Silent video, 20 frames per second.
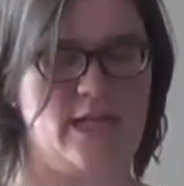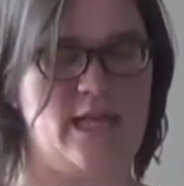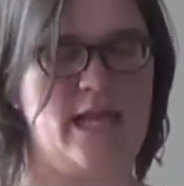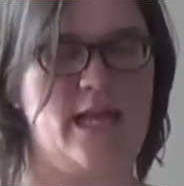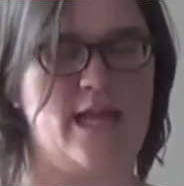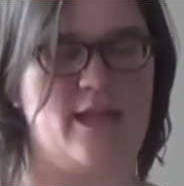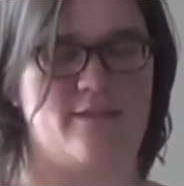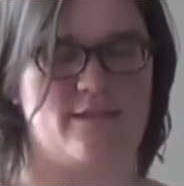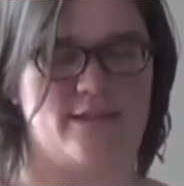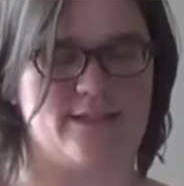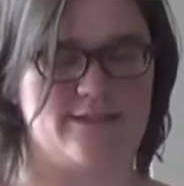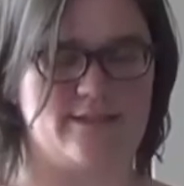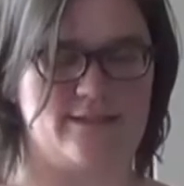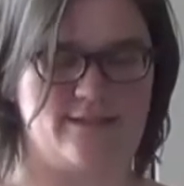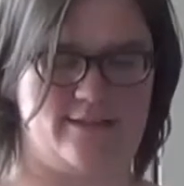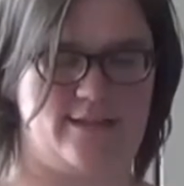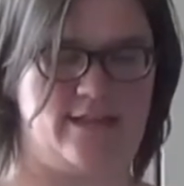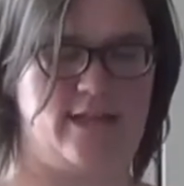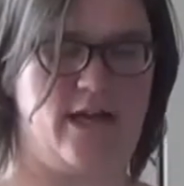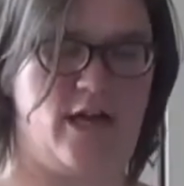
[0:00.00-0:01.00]
this
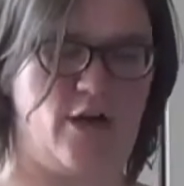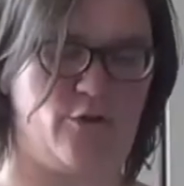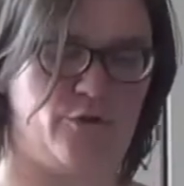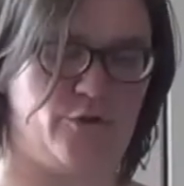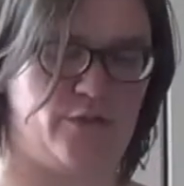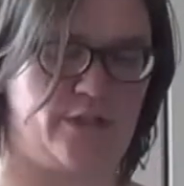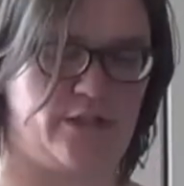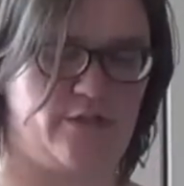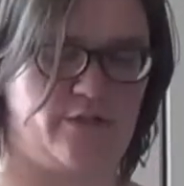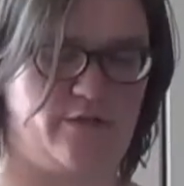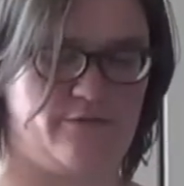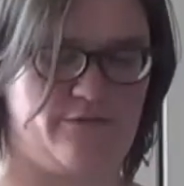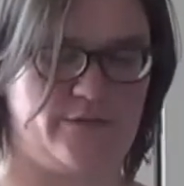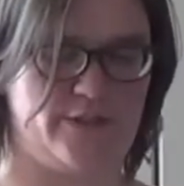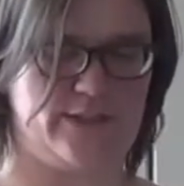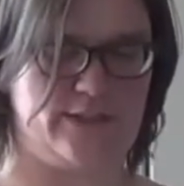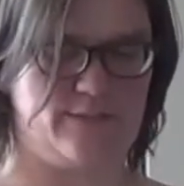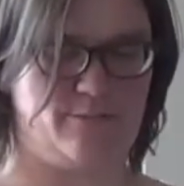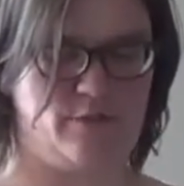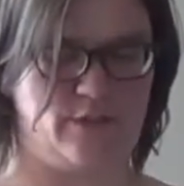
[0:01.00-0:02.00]
is how you can
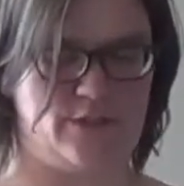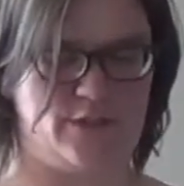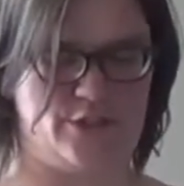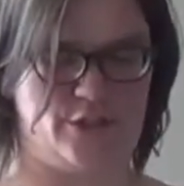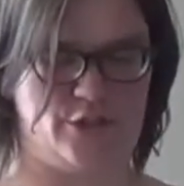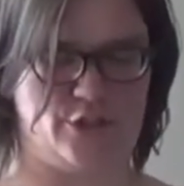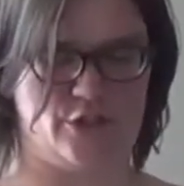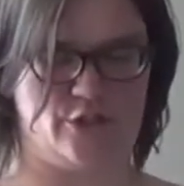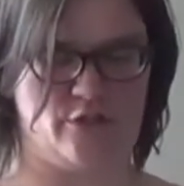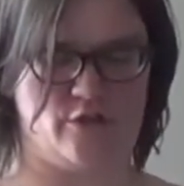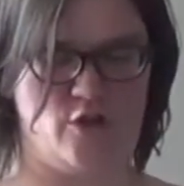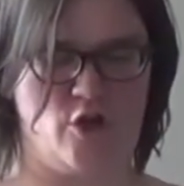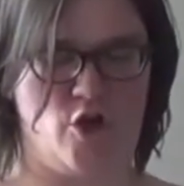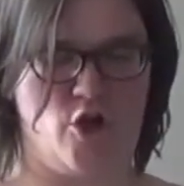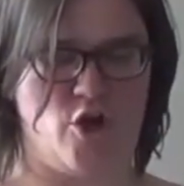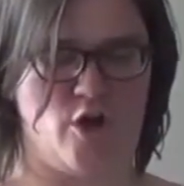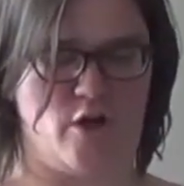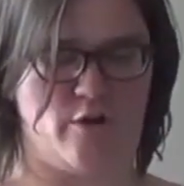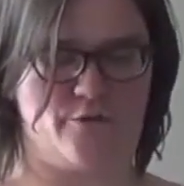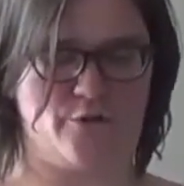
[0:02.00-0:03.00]
convince a politician
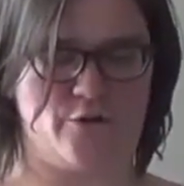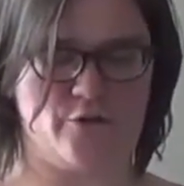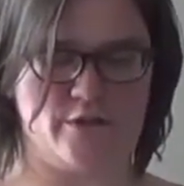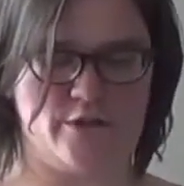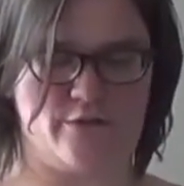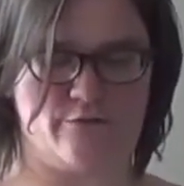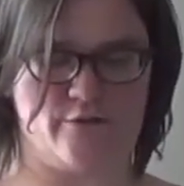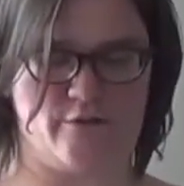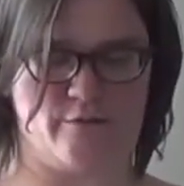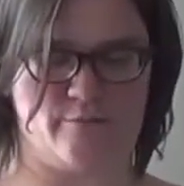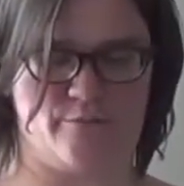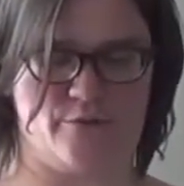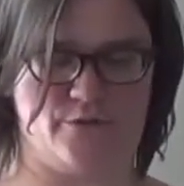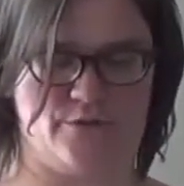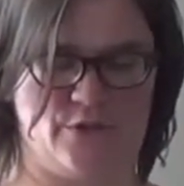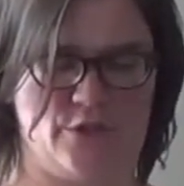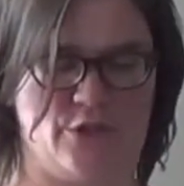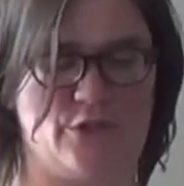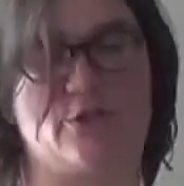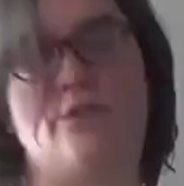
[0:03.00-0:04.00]
of your informed
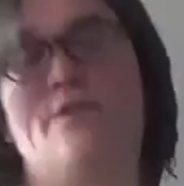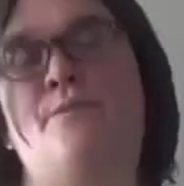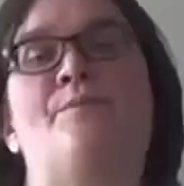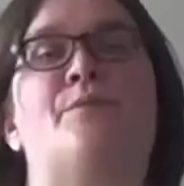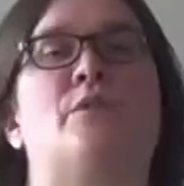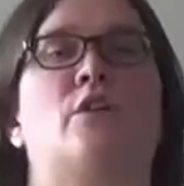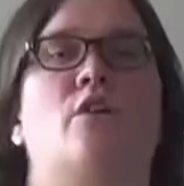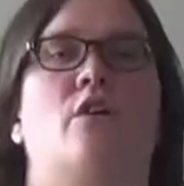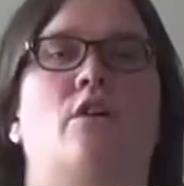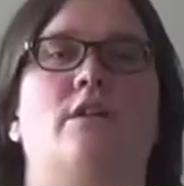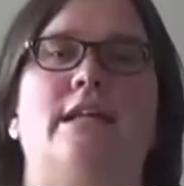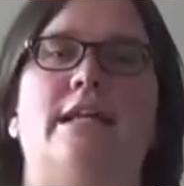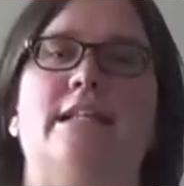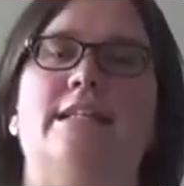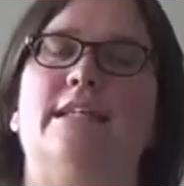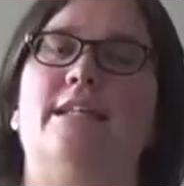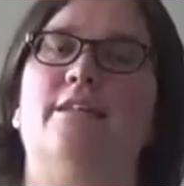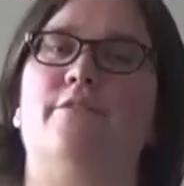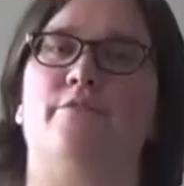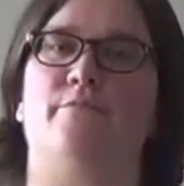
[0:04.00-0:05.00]
position on
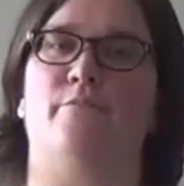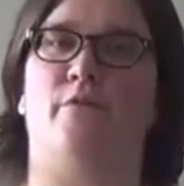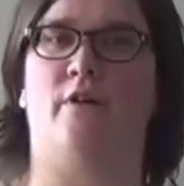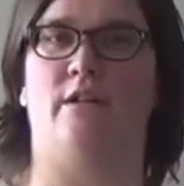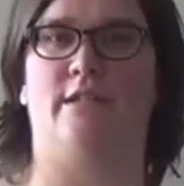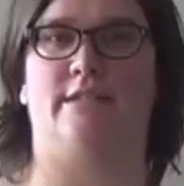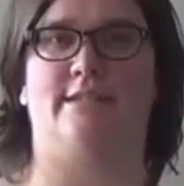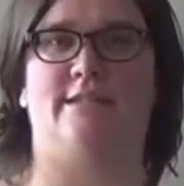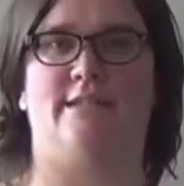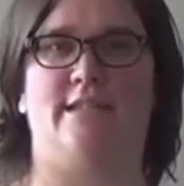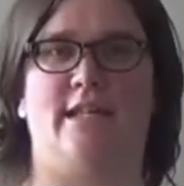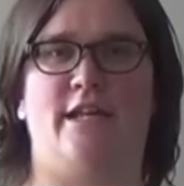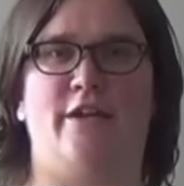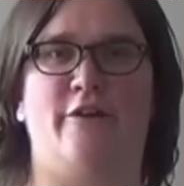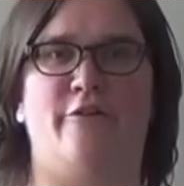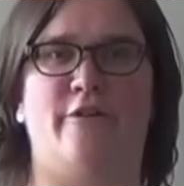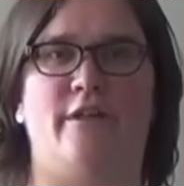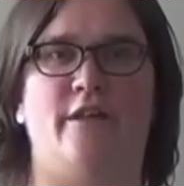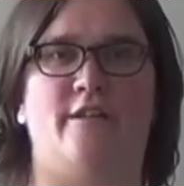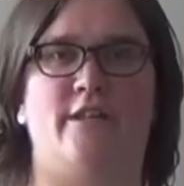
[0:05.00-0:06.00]
any given policy
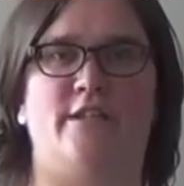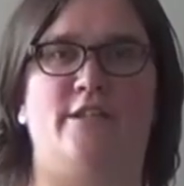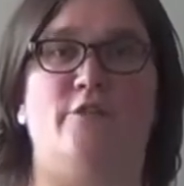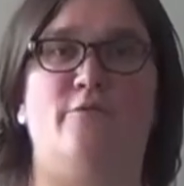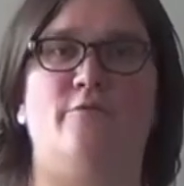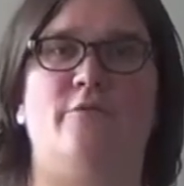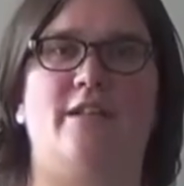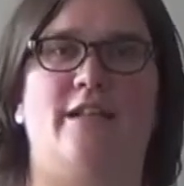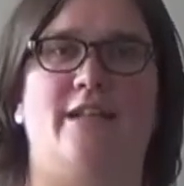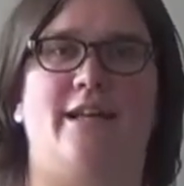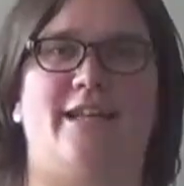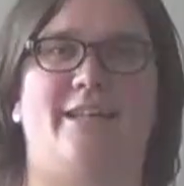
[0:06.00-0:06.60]
area that you would like.